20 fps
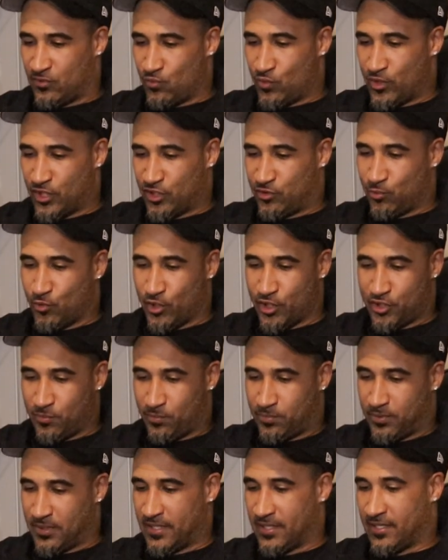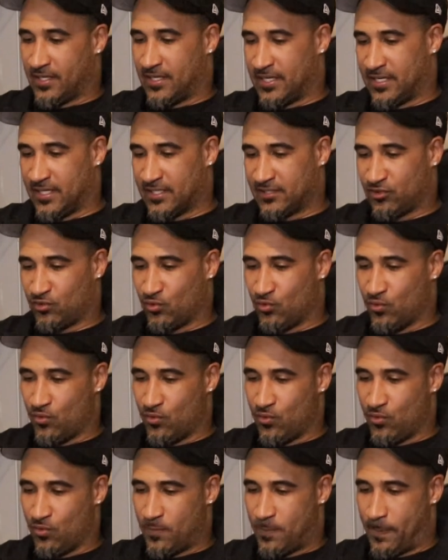What sports you played in high
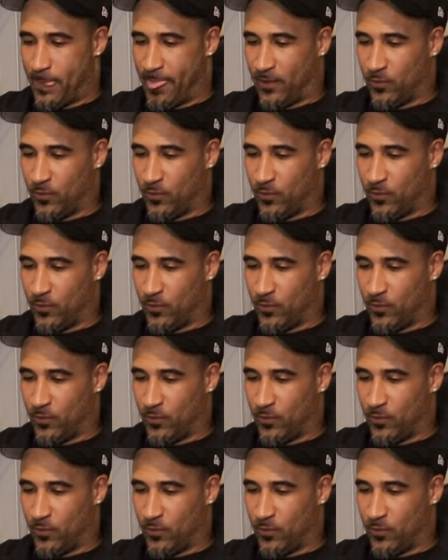school?